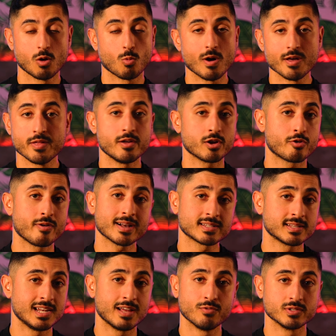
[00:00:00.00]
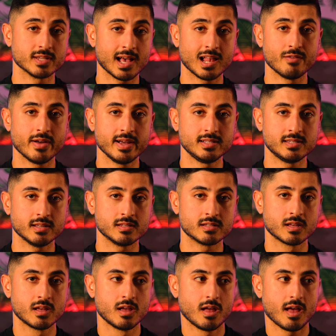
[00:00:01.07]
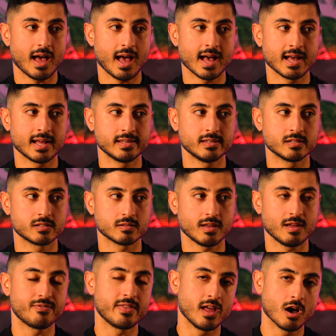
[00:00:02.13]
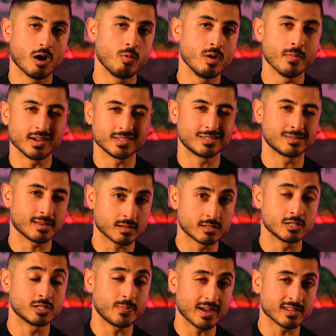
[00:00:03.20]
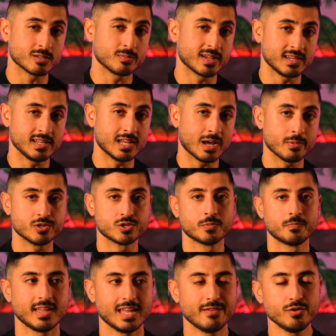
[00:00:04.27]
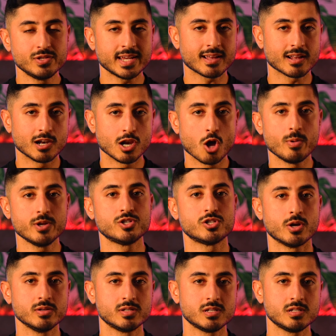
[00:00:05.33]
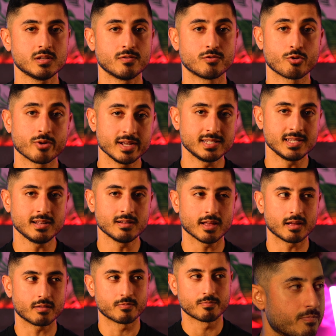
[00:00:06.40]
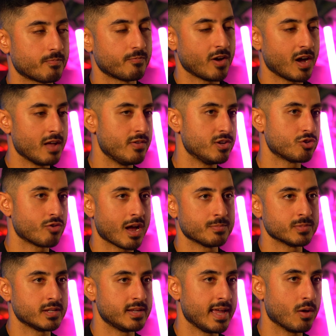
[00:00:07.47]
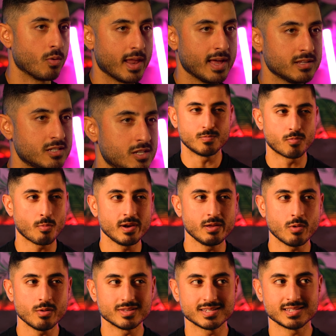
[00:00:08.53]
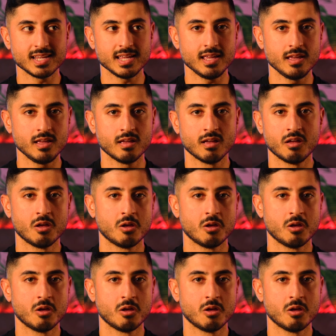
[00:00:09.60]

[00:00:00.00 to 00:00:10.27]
whether the creatinine levels elevated and if they are, we might suspect some kidney damage. If you take lowish doses of creatine, like five ish grams a day or less, you probably won't see